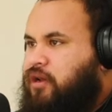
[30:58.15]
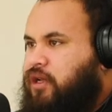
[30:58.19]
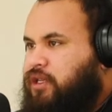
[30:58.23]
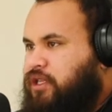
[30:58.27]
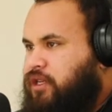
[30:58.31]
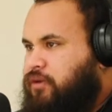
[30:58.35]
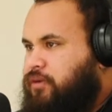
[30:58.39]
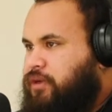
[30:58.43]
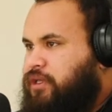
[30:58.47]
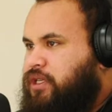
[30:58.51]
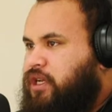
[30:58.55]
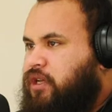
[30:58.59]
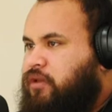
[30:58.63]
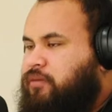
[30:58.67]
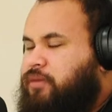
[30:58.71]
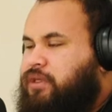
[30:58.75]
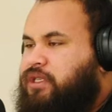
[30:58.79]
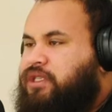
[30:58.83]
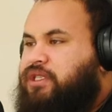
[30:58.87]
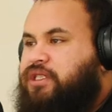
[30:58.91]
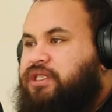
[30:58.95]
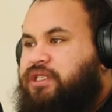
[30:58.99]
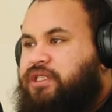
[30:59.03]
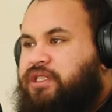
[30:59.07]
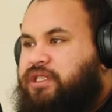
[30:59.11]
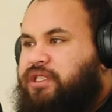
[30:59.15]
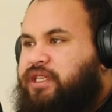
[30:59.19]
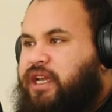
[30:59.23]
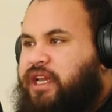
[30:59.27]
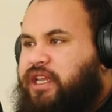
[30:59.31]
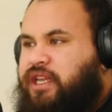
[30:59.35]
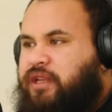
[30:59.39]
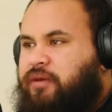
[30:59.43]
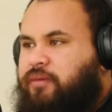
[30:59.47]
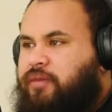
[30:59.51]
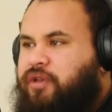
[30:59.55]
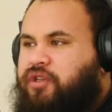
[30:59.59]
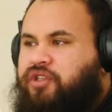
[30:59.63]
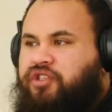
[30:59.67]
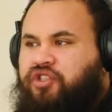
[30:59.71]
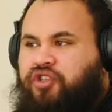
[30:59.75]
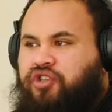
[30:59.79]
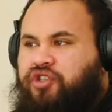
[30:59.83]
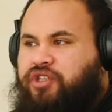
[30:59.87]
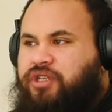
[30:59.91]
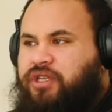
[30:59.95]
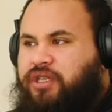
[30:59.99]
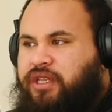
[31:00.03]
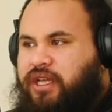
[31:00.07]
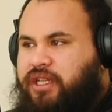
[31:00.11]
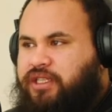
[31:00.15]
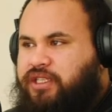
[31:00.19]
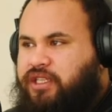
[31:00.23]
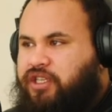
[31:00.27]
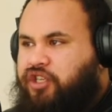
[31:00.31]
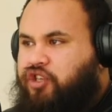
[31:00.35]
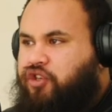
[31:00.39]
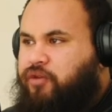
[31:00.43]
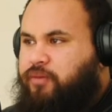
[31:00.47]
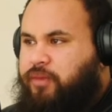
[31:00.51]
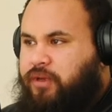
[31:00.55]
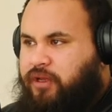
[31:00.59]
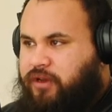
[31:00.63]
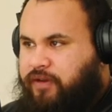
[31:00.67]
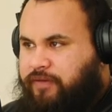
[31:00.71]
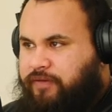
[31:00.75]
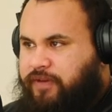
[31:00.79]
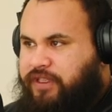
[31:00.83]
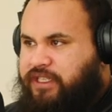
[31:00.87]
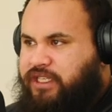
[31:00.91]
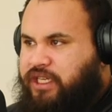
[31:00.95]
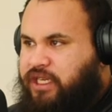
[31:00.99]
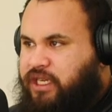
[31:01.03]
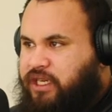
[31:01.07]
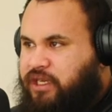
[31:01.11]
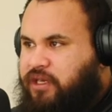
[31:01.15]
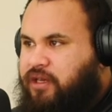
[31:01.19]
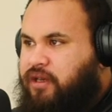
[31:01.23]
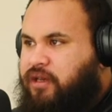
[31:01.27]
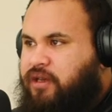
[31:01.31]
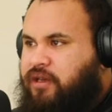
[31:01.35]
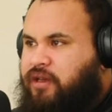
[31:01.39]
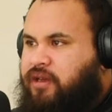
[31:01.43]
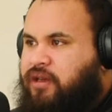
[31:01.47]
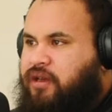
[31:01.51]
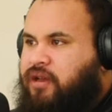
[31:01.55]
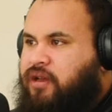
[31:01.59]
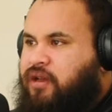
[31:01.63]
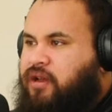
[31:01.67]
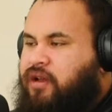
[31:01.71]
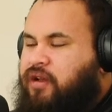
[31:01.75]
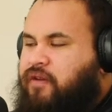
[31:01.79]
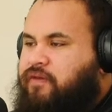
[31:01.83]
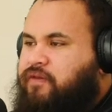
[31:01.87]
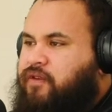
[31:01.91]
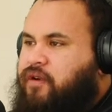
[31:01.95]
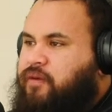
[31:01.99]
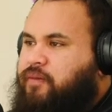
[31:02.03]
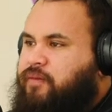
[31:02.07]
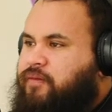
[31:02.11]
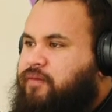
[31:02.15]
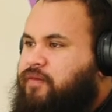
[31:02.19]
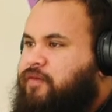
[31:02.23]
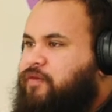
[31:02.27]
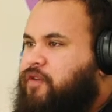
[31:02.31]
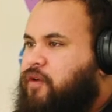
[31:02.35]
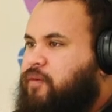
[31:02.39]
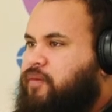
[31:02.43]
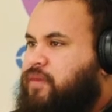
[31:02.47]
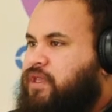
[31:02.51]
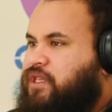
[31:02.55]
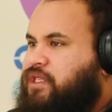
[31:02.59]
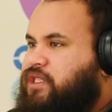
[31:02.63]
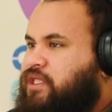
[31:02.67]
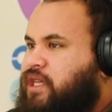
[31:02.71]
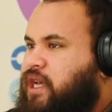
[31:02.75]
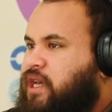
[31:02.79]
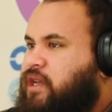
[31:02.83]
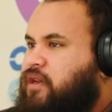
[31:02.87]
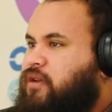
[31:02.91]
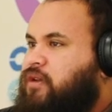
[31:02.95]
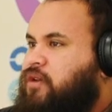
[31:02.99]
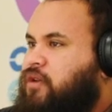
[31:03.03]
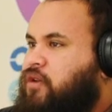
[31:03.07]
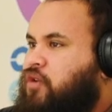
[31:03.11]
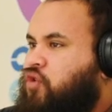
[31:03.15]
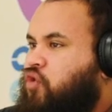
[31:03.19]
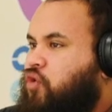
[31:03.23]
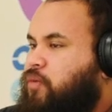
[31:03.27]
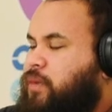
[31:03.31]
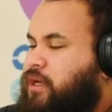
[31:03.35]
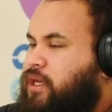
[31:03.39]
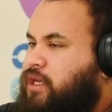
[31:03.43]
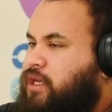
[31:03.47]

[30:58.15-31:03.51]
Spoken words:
I generally tell them to sustain it, because usually that's accumulative fatigue from the set. Normally,